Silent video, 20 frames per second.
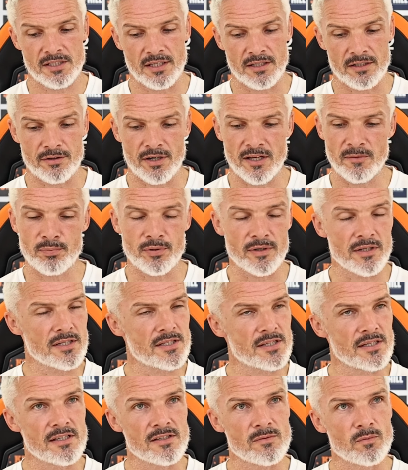He's had a great
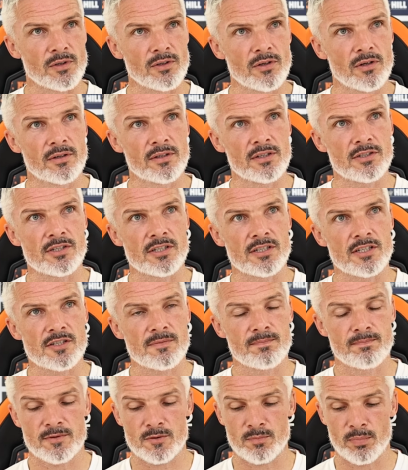pre-season with Norwich. He's
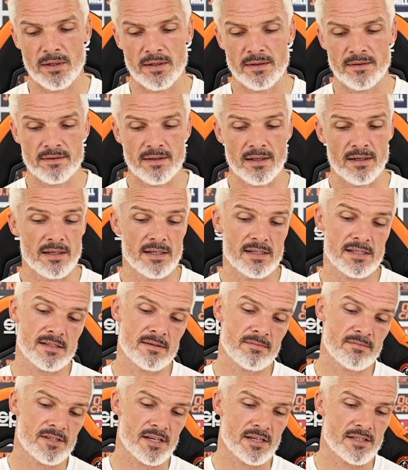spent the
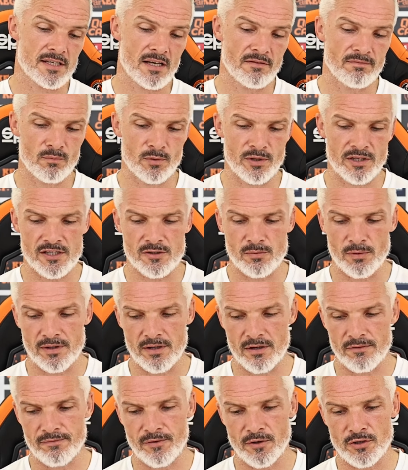last 6-7 weeks with
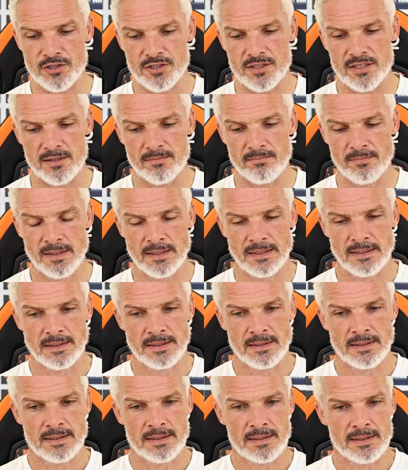their first team.
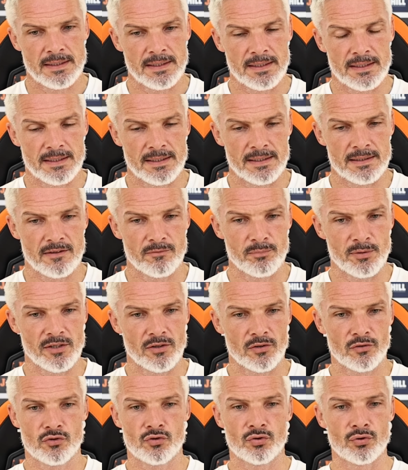They've been
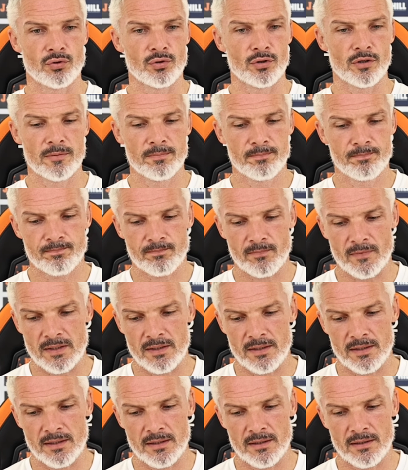on tour
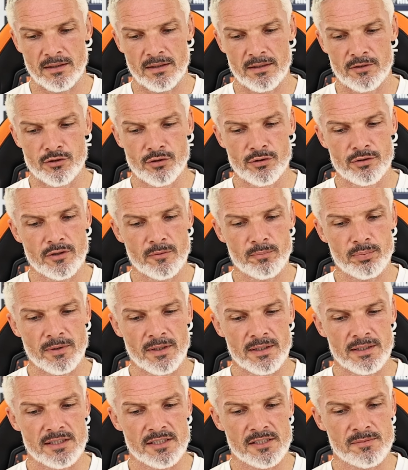in Europe,
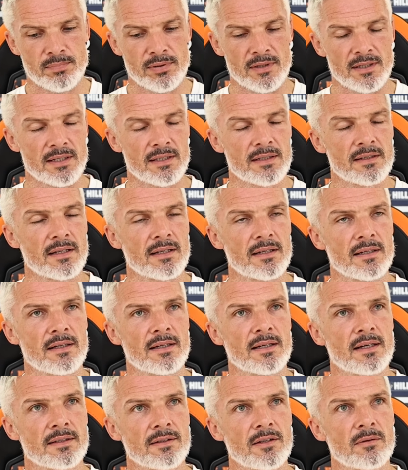and he's played
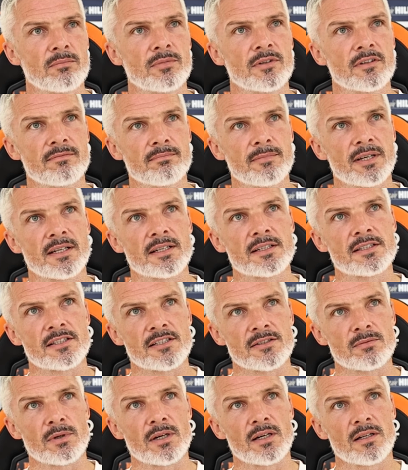a number of minutes
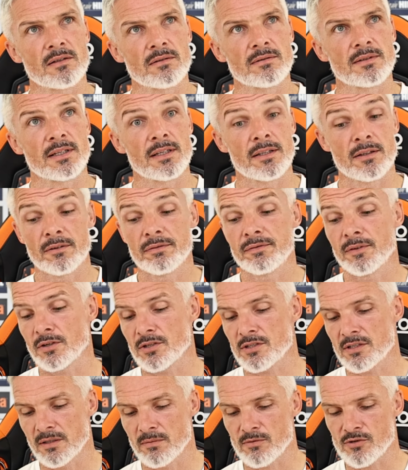as well in the
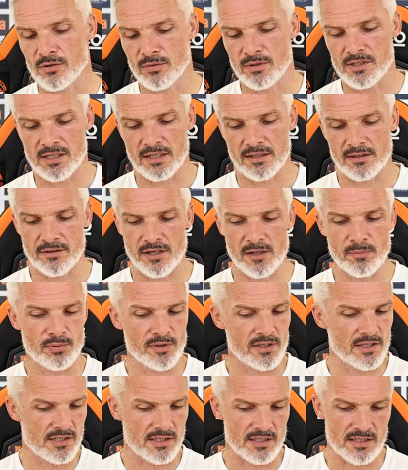first team. So he's had a great
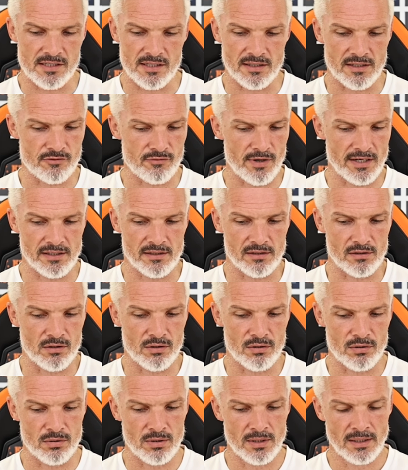pre-season. He's ready to
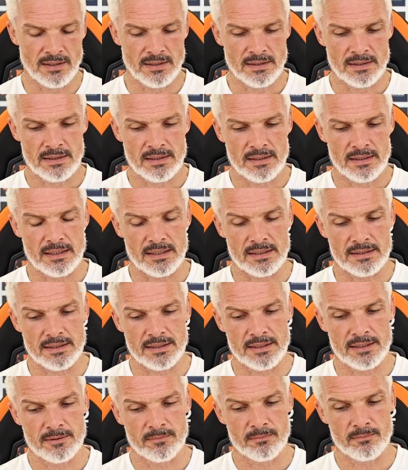go,
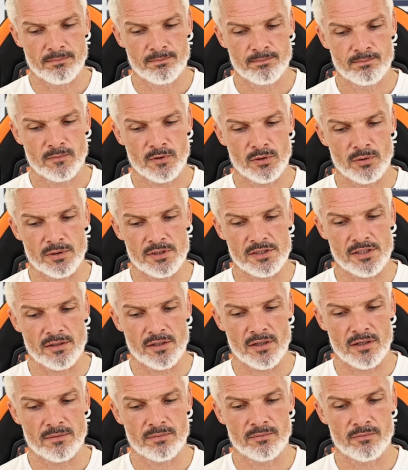and he's
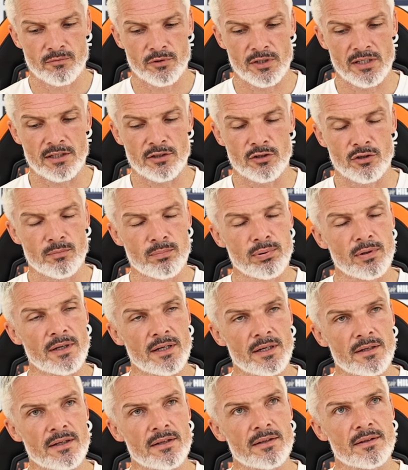another really good
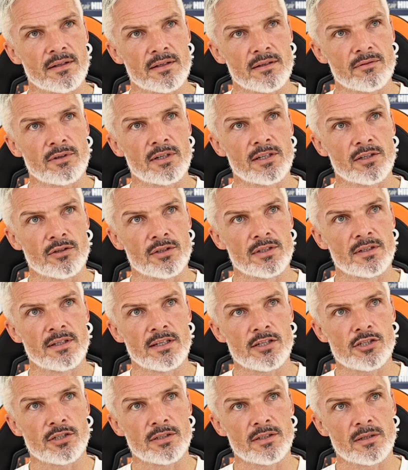player. I think really good
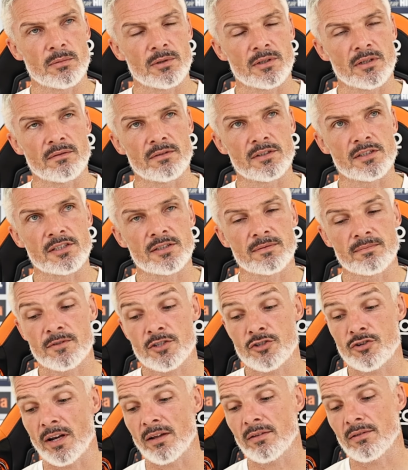addition that will give us
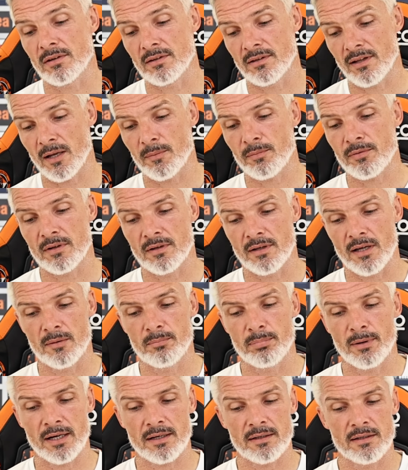strength and depth in
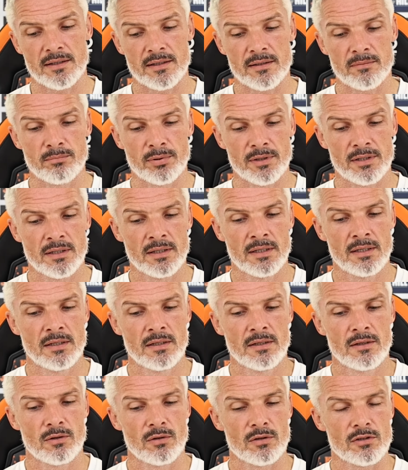that back line, but
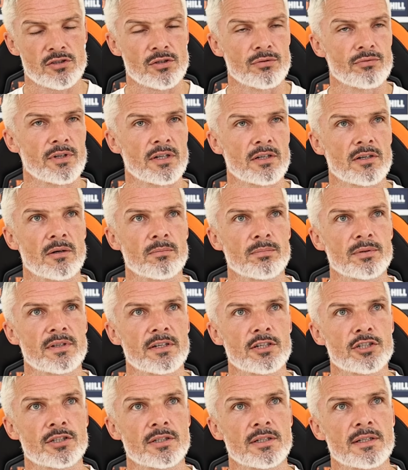also real
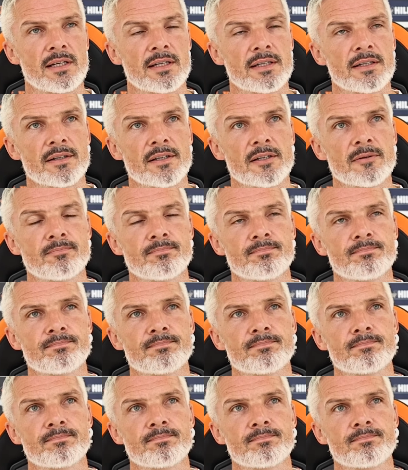competition in that area.